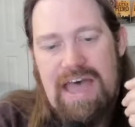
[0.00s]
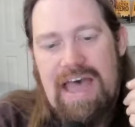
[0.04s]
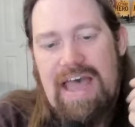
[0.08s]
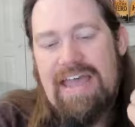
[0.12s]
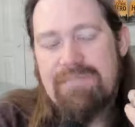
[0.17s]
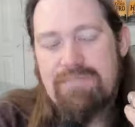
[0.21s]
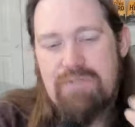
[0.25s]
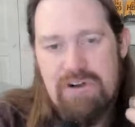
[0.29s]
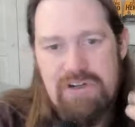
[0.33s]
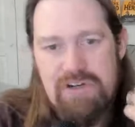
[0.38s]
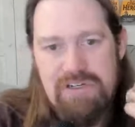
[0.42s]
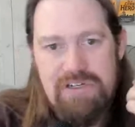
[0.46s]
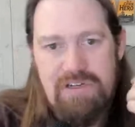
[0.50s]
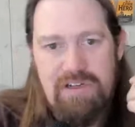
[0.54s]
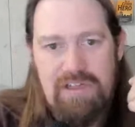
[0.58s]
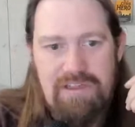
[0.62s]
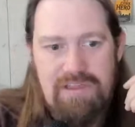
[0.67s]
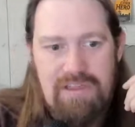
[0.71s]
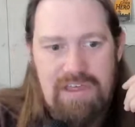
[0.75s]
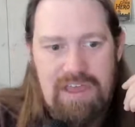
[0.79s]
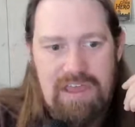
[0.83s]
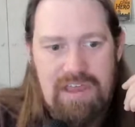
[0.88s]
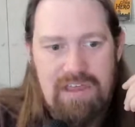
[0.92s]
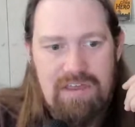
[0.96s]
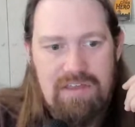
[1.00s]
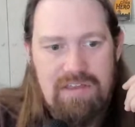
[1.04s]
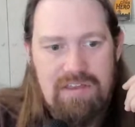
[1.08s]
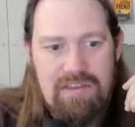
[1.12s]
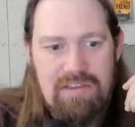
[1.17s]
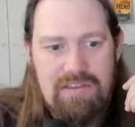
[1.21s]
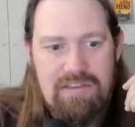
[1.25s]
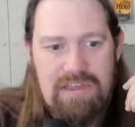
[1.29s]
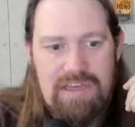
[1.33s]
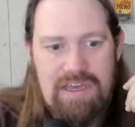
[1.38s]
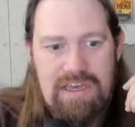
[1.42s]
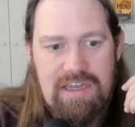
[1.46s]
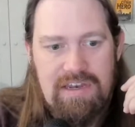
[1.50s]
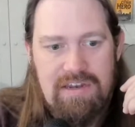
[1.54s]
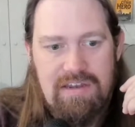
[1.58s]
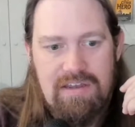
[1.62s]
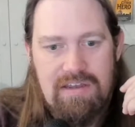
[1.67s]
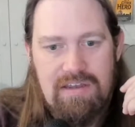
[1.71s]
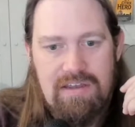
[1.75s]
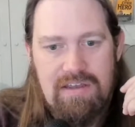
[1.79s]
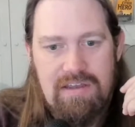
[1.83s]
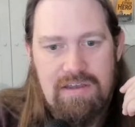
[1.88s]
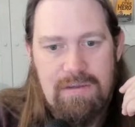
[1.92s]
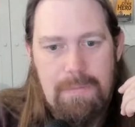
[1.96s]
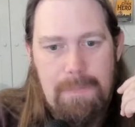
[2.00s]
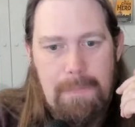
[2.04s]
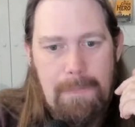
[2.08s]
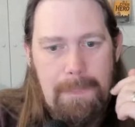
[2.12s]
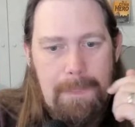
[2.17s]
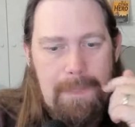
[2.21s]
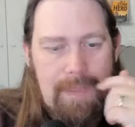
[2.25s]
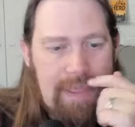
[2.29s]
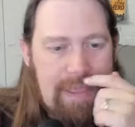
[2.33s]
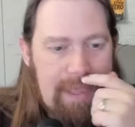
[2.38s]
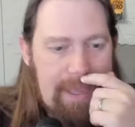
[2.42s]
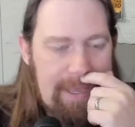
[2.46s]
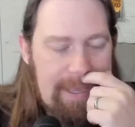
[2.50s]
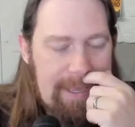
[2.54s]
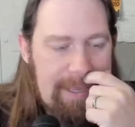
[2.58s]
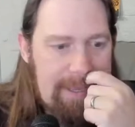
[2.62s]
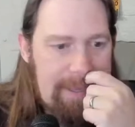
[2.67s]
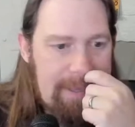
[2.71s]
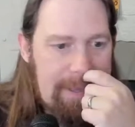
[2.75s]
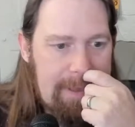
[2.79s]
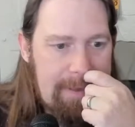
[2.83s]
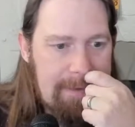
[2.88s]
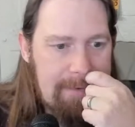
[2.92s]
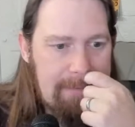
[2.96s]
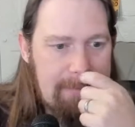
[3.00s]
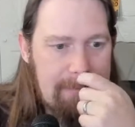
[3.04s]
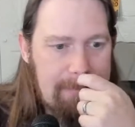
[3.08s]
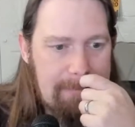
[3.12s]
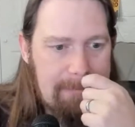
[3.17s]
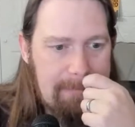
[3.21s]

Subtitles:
I personally think that a